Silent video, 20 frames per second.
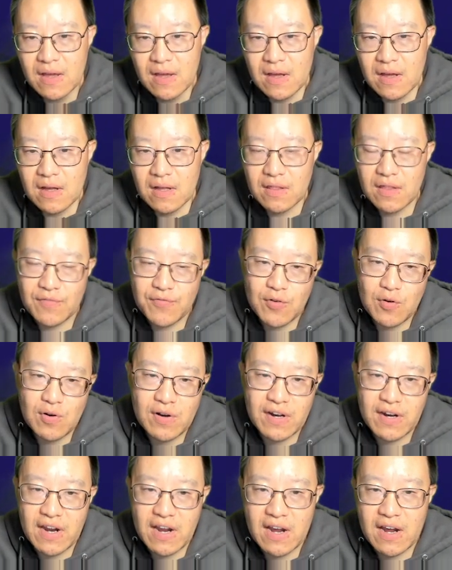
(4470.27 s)
The
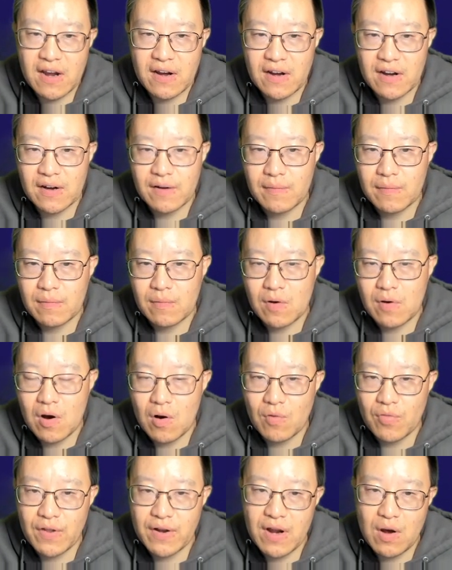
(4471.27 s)
first scan is
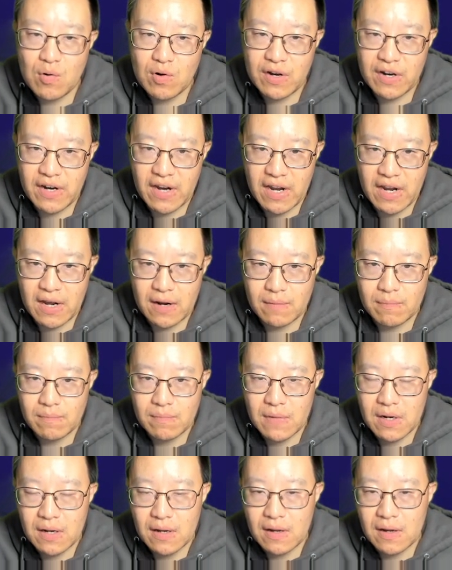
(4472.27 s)
called the no scan.
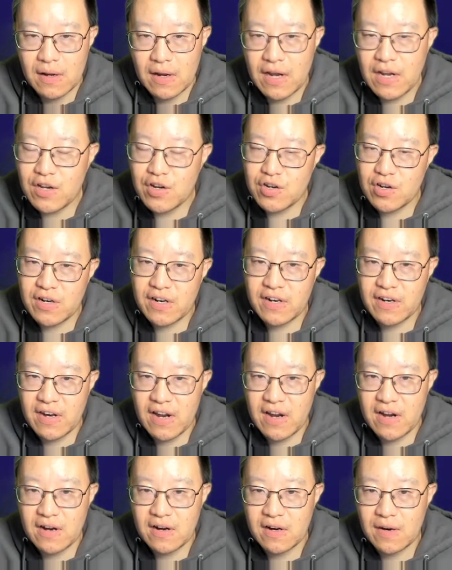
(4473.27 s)
It just
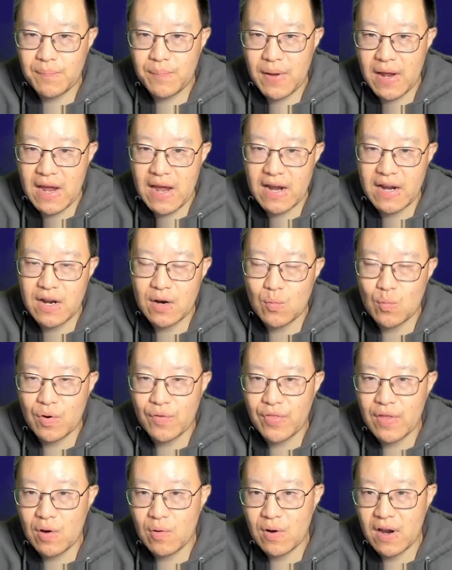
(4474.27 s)
sends a packet
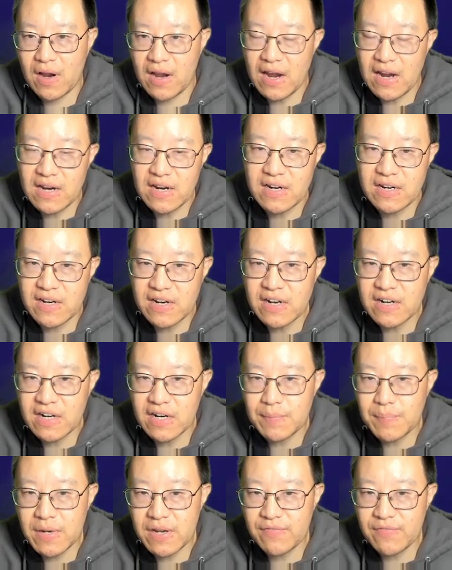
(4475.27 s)
without any
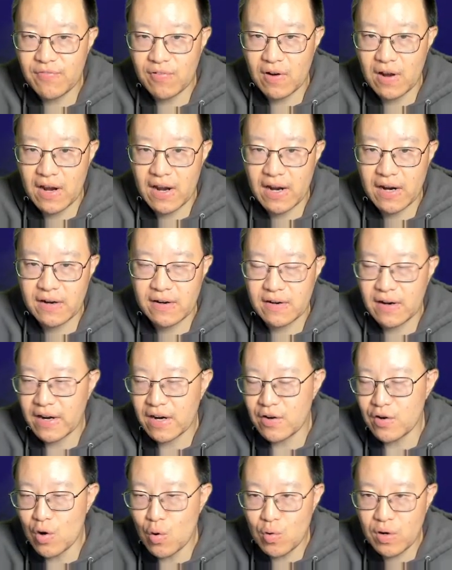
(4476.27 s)
TCP flags, like
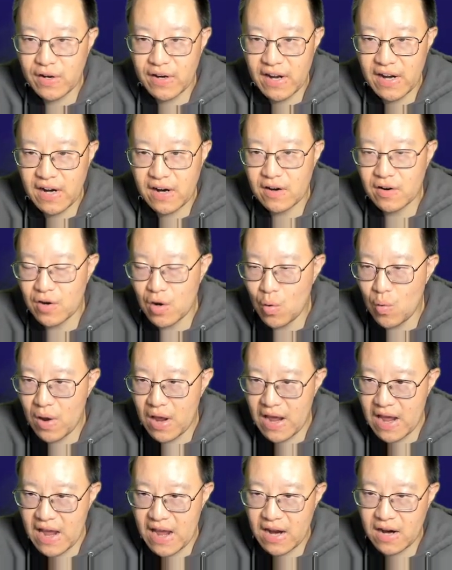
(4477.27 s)
no sync, no
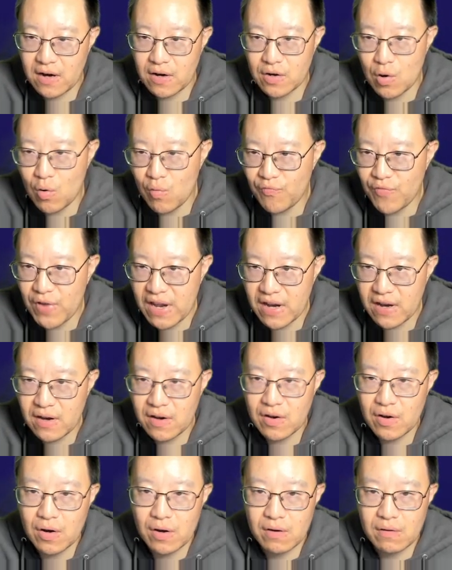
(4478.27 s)
ACK, no
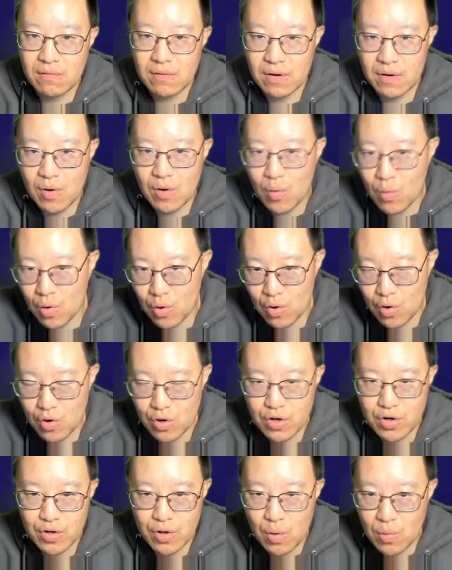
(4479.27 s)
fin, no
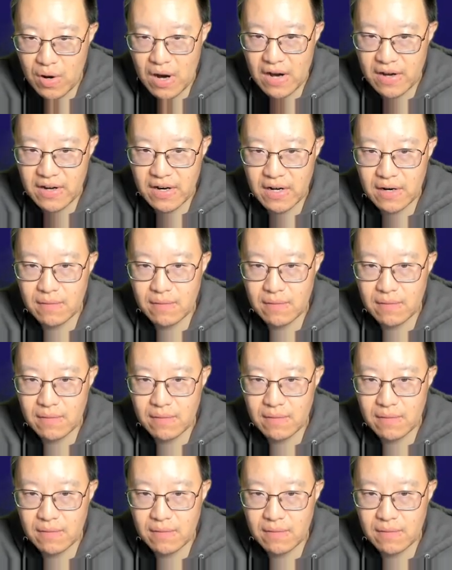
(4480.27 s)
urge, no nothing.